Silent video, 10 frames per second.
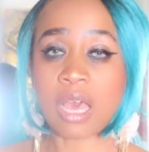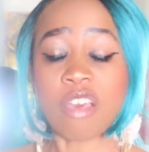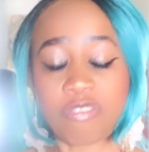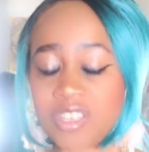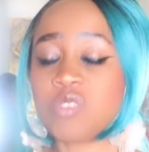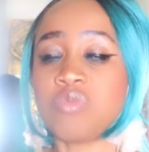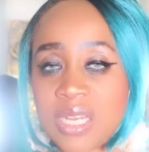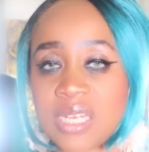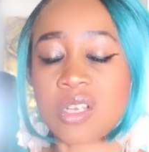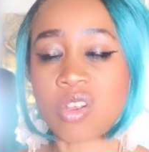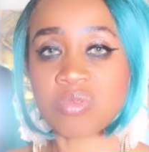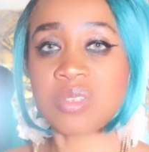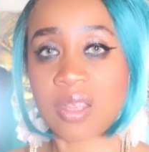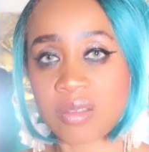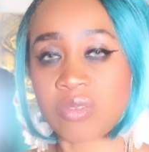I feel really
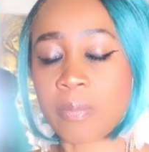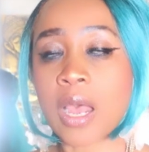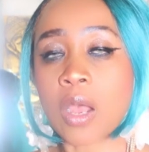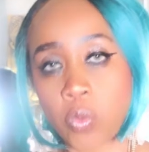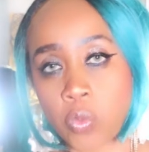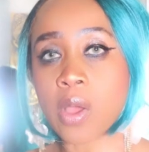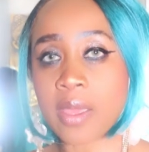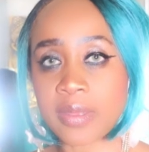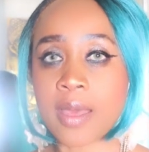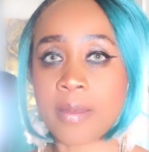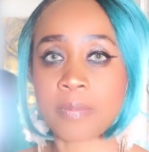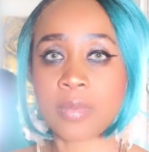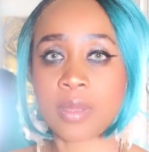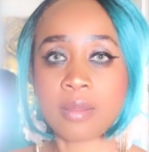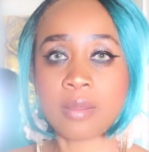content about who I
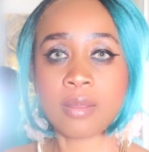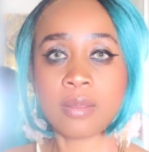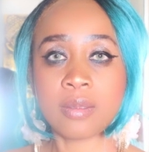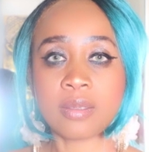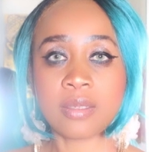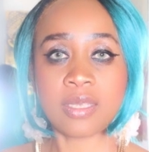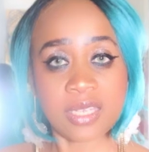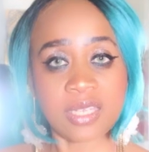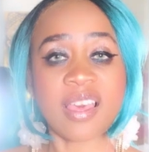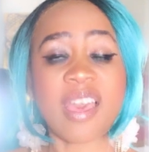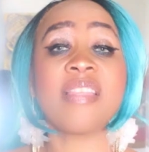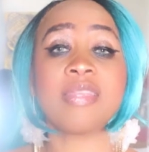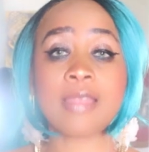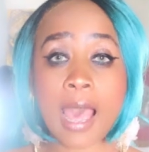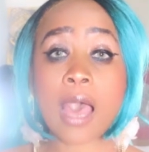am, here
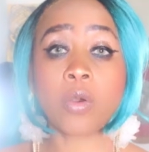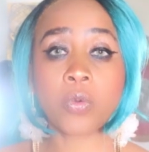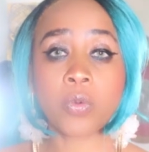and now,